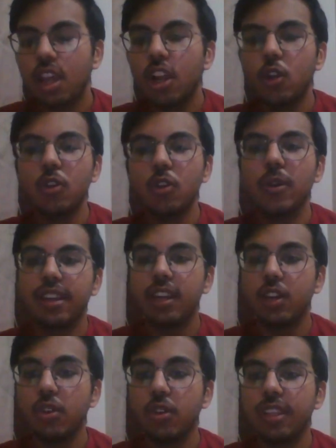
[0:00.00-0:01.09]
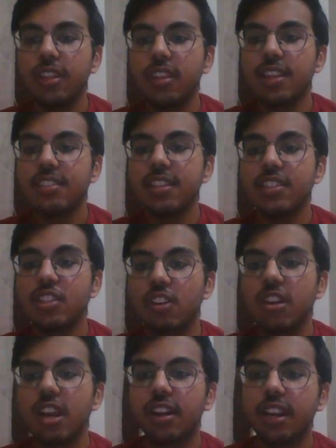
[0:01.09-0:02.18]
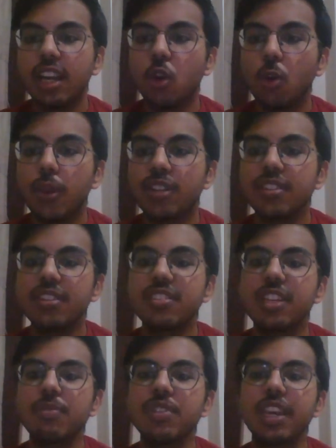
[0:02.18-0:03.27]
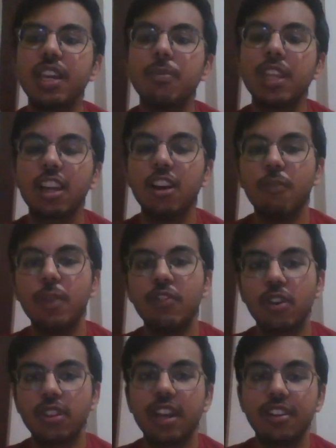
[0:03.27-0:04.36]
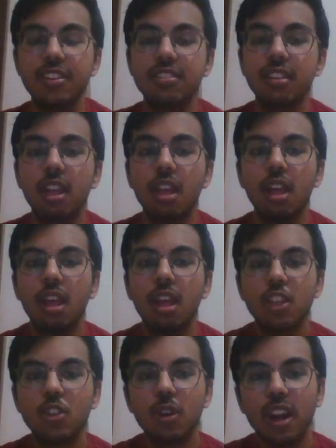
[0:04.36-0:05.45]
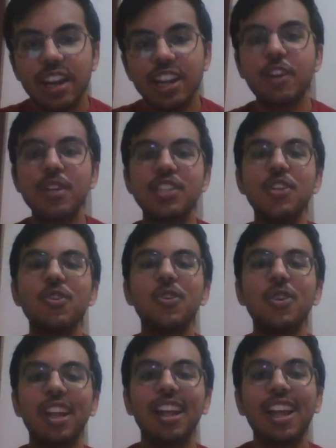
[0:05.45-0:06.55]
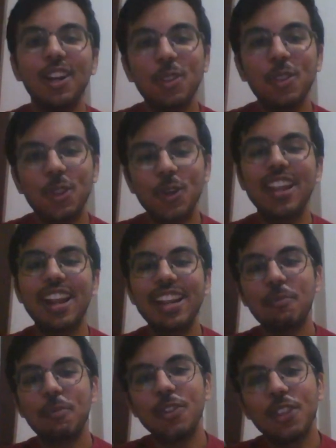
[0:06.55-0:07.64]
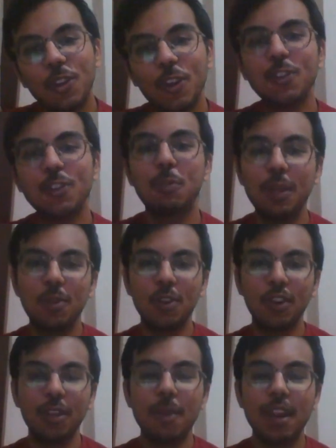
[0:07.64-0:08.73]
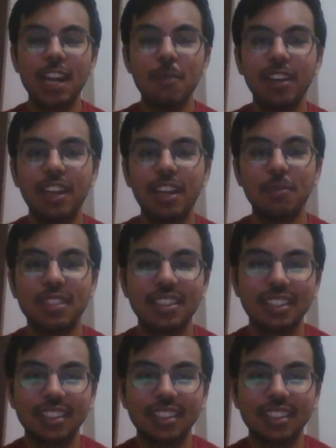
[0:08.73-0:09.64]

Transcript: Do you agree? Do you think the SC is now reluctant to question the steps taken by the government for that reason? So I'd request you to throw light upon the role of Supreme Court in pandemic times.